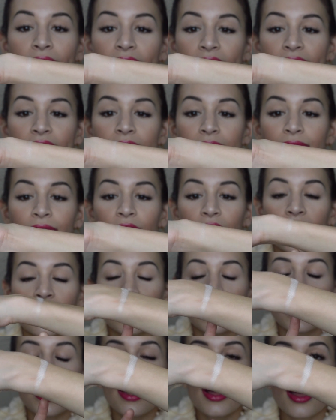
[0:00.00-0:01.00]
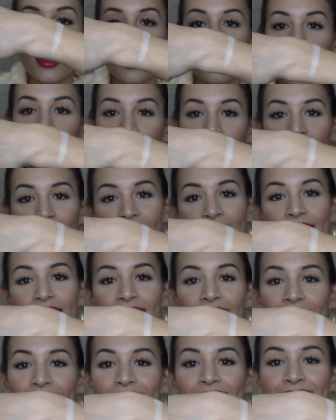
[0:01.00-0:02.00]
it is very pearly
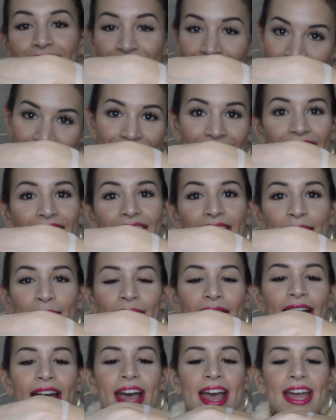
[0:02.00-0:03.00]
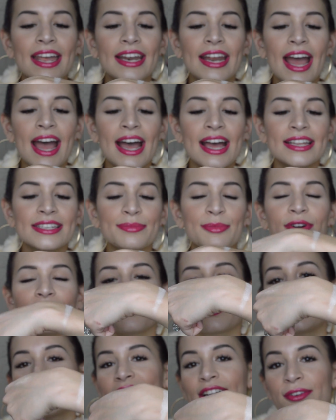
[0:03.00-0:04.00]
like its name, and it has more of
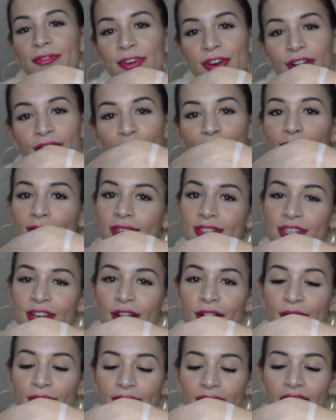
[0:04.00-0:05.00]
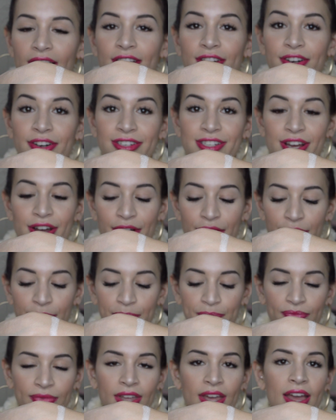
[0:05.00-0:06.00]
a silver cool tone undertone.
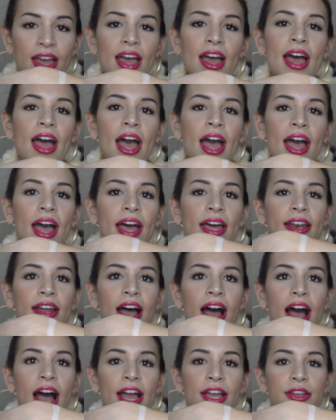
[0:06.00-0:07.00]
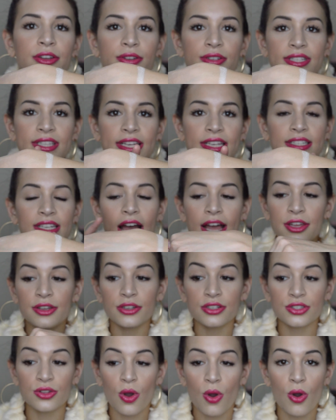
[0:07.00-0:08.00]
And I use
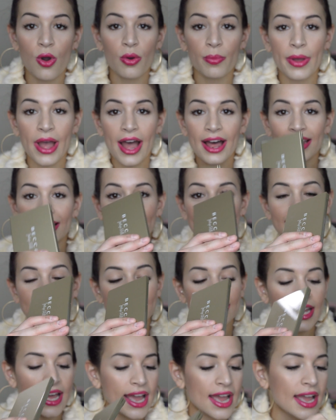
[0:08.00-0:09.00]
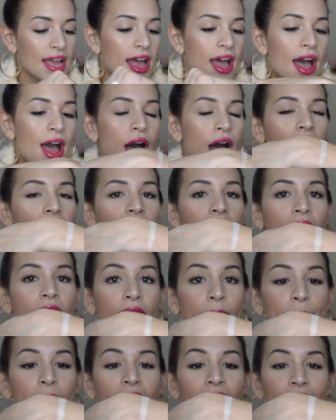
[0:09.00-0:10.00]
the whole palette today.
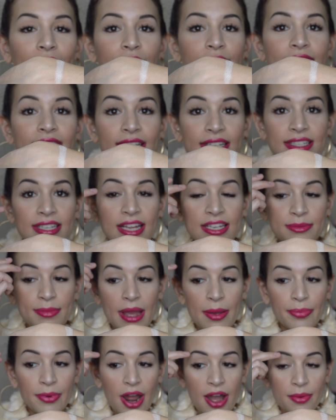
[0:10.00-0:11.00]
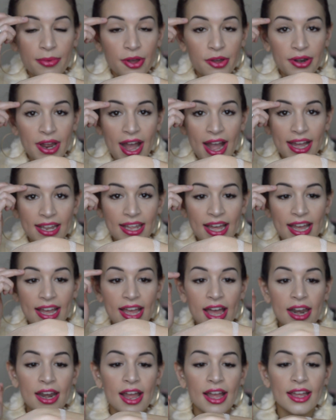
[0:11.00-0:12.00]
I use this as my brow bone highlight,
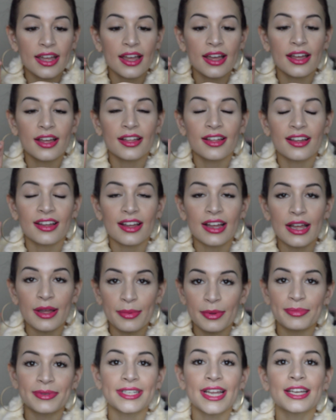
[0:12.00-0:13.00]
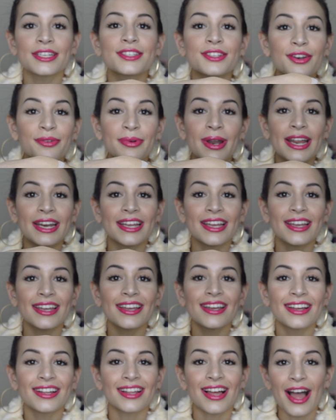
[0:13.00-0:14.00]
and I am obsessed
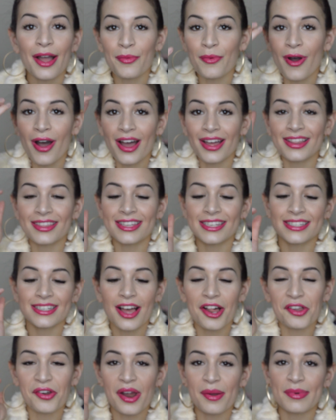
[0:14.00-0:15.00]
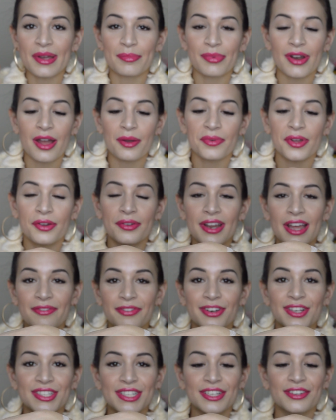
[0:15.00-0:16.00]
already. I want this color on my brow bone
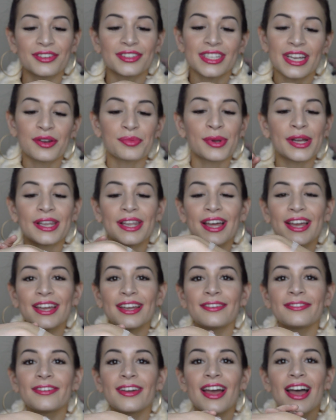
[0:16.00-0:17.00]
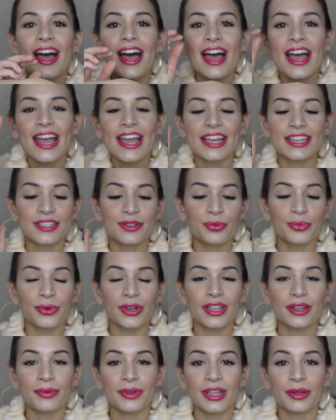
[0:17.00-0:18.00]
every single day of my life. It's a
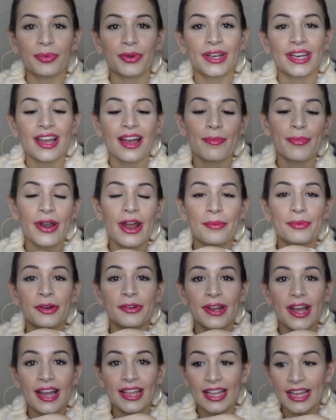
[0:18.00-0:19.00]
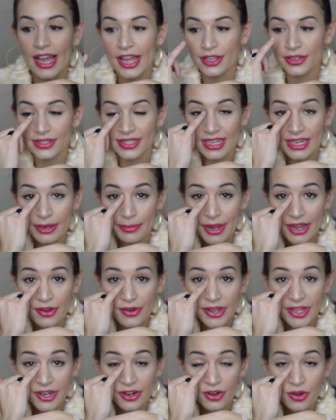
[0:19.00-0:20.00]
really, really pretty brow bone highlight. I used it in my
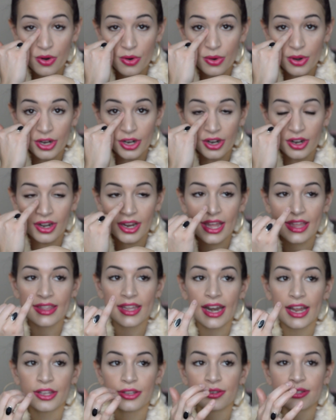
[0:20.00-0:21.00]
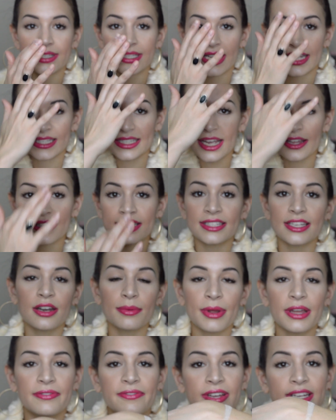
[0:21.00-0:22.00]
inner corner, and then I used it down the center of
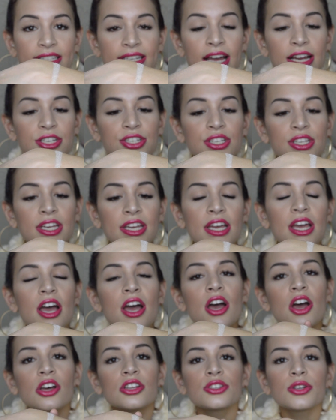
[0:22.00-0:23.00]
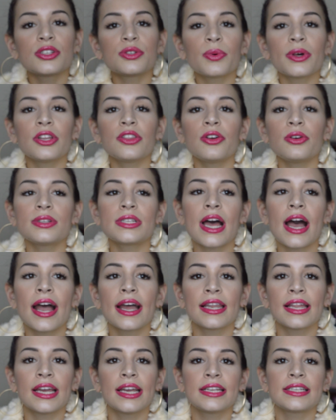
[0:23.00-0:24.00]
my face actually. So it's one of those
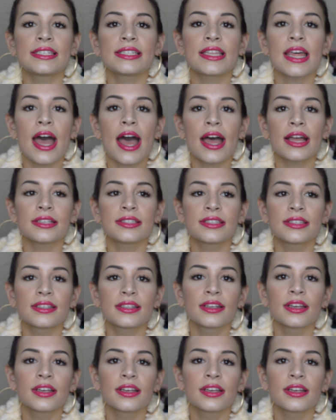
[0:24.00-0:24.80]
highlights that